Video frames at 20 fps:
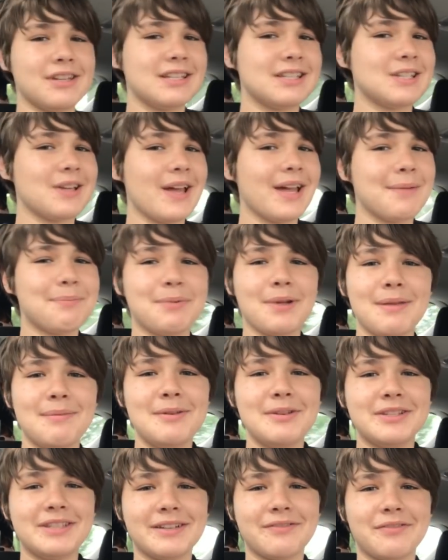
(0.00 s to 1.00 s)
and so I can play
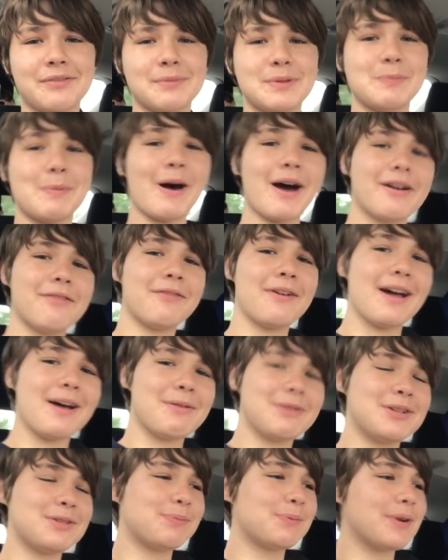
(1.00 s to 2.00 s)
music from Spotify,
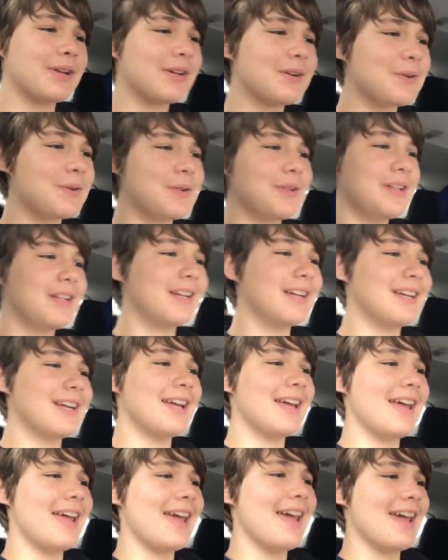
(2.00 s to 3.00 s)
which is pretty cool,
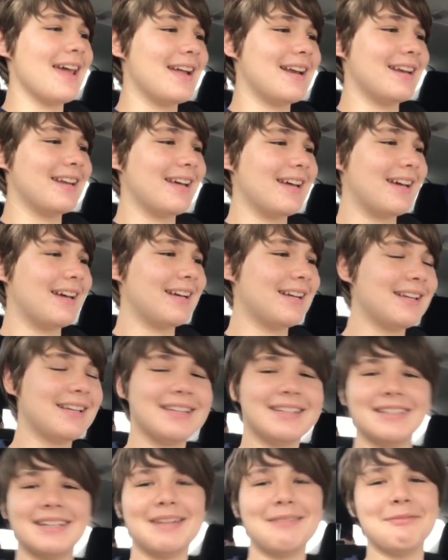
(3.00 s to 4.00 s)
and uh,
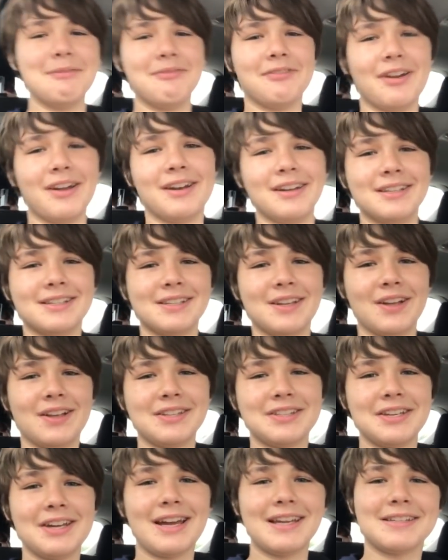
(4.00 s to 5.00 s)
it's gonna be fun. So I'll
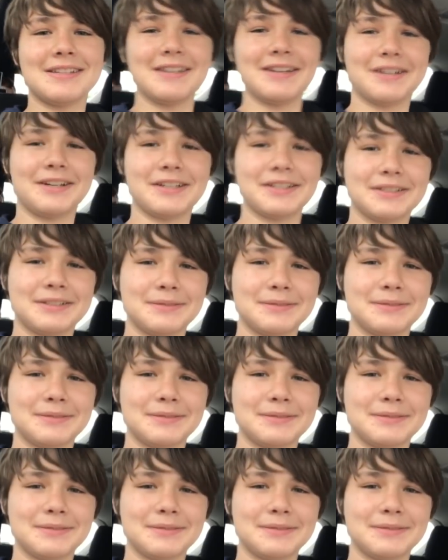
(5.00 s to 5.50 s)
see you guys later.